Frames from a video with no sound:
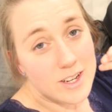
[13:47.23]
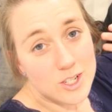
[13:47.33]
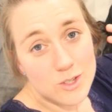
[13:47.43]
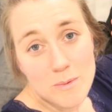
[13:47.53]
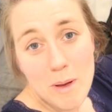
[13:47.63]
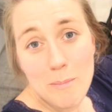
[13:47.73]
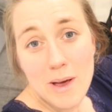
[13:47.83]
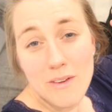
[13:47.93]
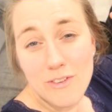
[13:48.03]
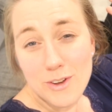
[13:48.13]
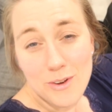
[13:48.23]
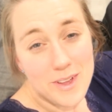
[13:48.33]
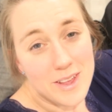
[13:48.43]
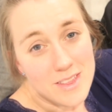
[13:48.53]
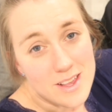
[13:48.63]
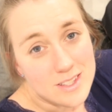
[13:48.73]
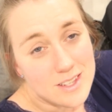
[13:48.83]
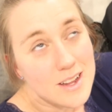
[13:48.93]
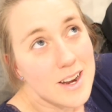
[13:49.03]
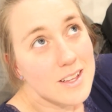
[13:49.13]
And just remember, if you don't get things
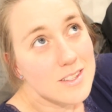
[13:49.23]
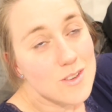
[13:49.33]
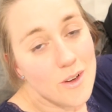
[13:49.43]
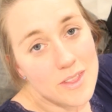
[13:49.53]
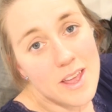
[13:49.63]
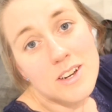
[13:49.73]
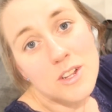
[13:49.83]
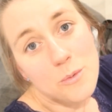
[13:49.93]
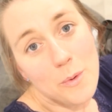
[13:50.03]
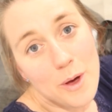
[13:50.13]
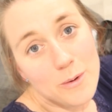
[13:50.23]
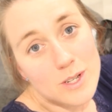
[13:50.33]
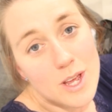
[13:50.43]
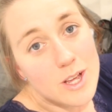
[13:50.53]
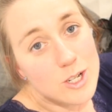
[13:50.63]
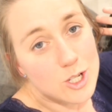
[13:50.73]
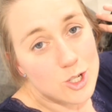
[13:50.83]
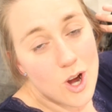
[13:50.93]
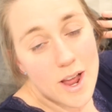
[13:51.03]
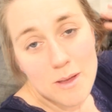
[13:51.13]
done, it's not the end of the world.
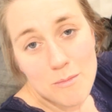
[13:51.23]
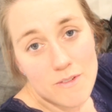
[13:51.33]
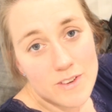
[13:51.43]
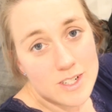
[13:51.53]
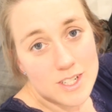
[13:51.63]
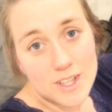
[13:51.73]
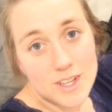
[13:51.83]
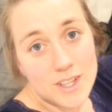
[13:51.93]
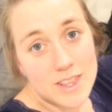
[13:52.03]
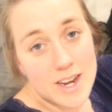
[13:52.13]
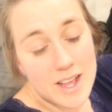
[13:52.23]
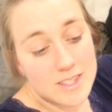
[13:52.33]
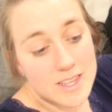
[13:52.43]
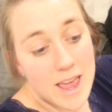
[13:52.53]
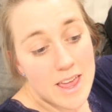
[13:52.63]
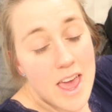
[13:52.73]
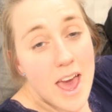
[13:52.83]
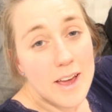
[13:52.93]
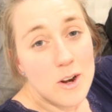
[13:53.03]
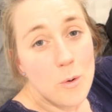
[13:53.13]
Just try and move it to the next day
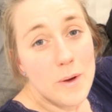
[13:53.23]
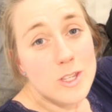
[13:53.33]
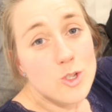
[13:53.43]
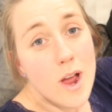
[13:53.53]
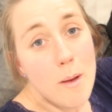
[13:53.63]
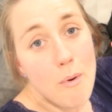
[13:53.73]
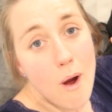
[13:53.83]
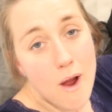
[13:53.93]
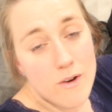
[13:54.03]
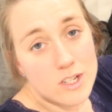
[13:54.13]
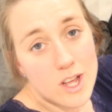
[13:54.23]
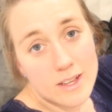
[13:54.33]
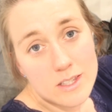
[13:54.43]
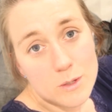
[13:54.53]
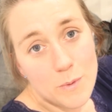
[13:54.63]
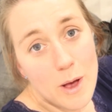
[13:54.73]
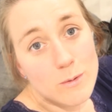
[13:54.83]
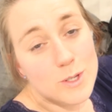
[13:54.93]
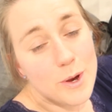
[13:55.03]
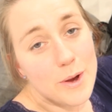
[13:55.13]
and always try and prioritize as
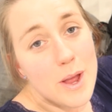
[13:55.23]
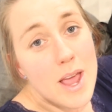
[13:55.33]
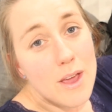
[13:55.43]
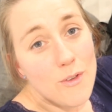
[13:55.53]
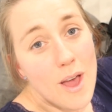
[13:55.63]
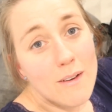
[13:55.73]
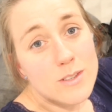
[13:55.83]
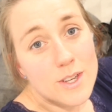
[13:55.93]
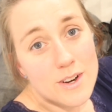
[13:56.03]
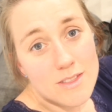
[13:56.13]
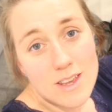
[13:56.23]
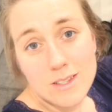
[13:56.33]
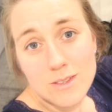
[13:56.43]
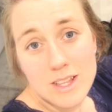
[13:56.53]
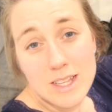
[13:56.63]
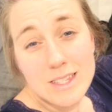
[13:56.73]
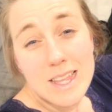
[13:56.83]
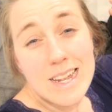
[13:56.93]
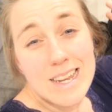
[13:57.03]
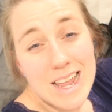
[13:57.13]
well. So if you have certain things on the list
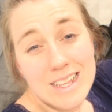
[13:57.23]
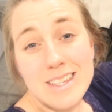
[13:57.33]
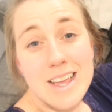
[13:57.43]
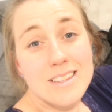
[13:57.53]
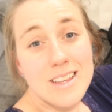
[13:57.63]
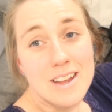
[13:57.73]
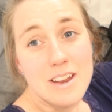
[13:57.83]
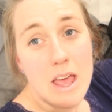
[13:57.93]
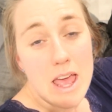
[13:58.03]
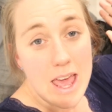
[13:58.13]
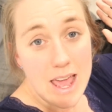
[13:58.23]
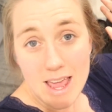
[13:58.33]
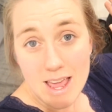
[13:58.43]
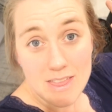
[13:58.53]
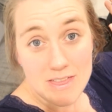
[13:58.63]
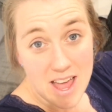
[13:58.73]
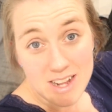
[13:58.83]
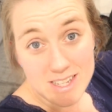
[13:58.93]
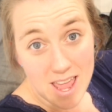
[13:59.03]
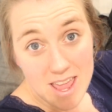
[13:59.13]
that need to get done
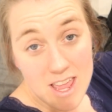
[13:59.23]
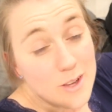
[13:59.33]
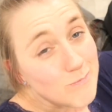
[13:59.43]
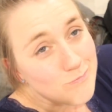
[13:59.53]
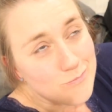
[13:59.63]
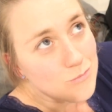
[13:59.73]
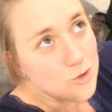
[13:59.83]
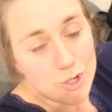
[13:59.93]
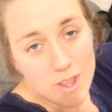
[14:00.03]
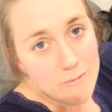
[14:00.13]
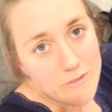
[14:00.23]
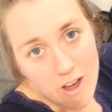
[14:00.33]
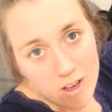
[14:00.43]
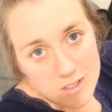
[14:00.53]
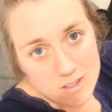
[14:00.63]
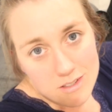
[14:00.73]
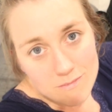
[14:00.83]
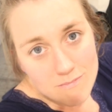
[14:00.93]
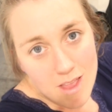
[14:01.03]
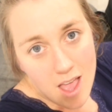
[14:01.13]
that day, do them first.